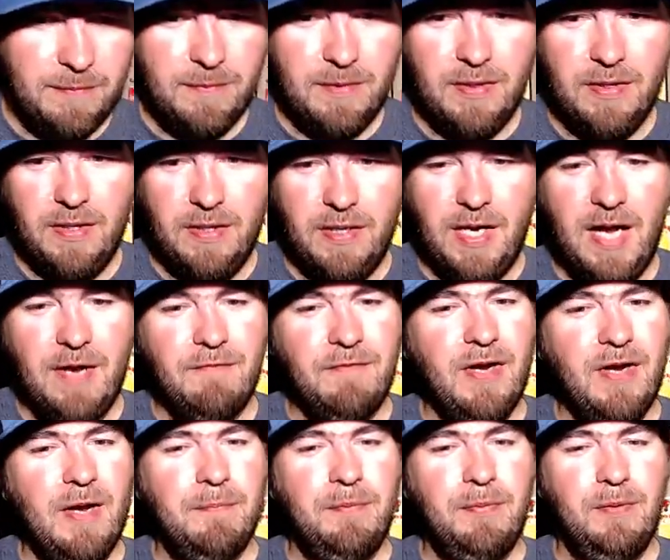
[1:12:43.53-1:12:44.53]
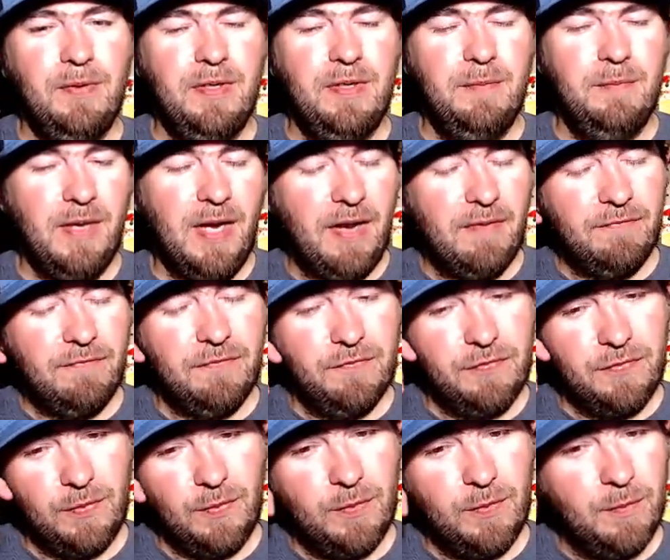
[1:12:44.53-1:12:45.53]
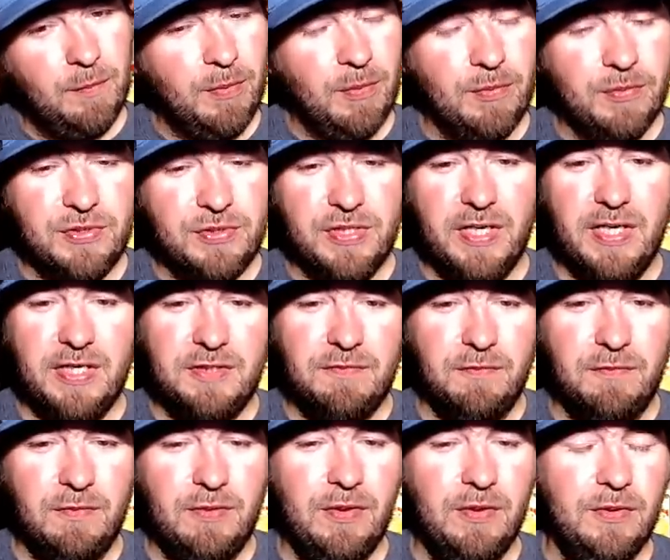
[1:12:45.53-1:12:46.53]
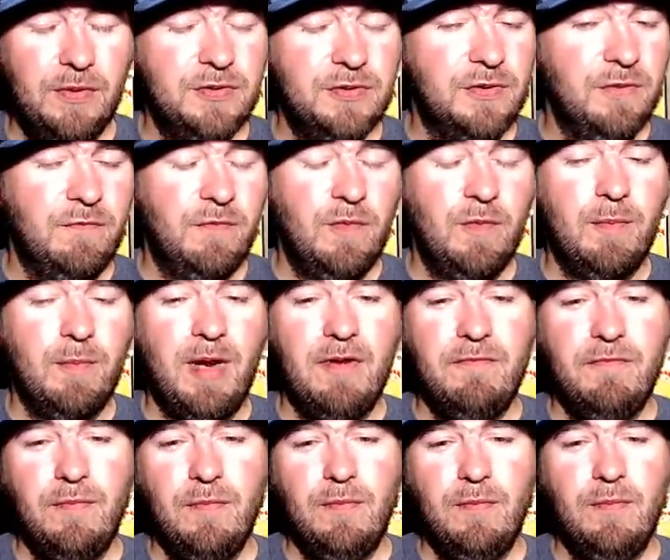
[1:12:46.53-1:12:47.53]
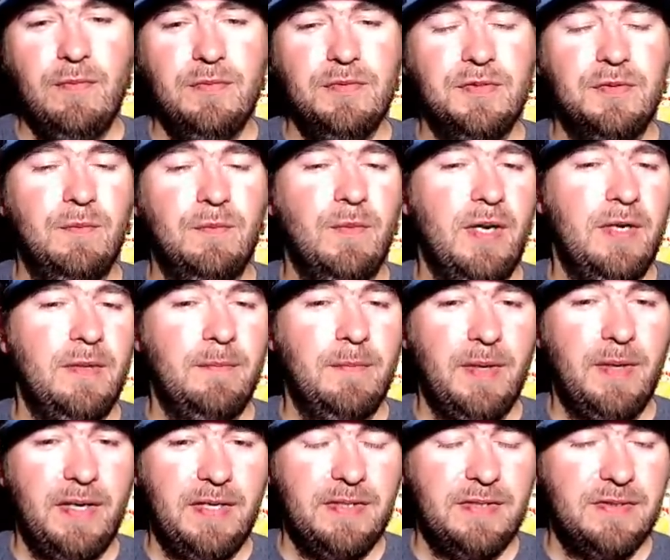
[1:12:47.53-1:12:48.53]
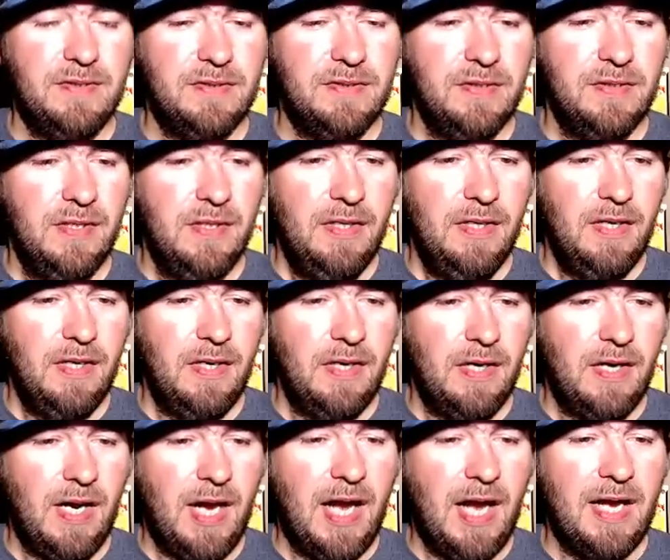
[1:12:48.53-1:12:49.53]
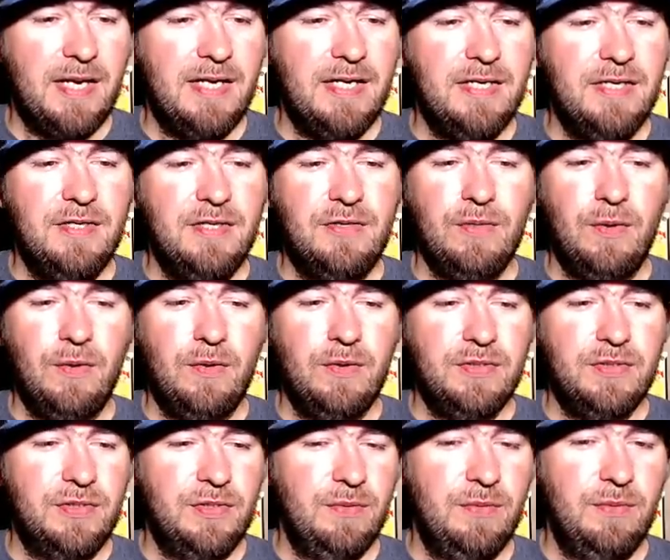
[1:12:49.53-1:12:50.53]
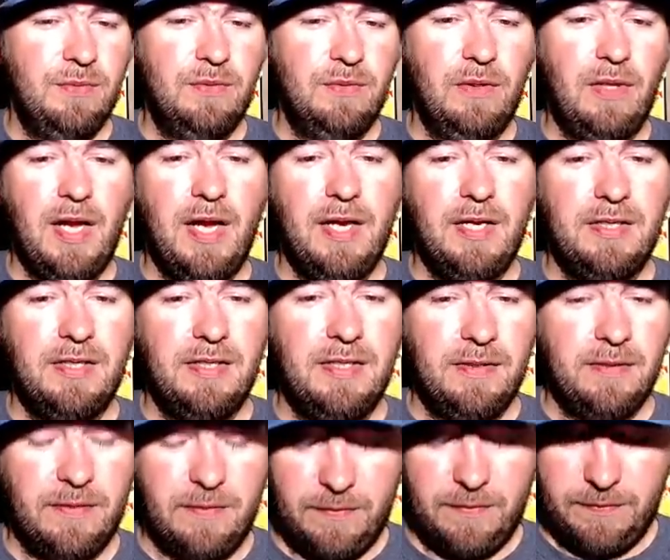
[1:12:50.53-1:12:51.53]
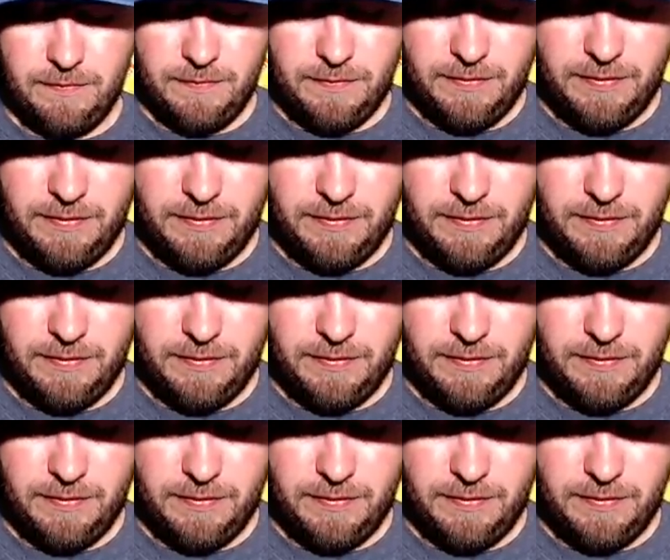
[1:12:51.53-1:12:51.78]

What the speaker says: I've got plenty. I've thrown the bull shads for years, the 4x4s, the wake baits. I need to throw his new glide gill.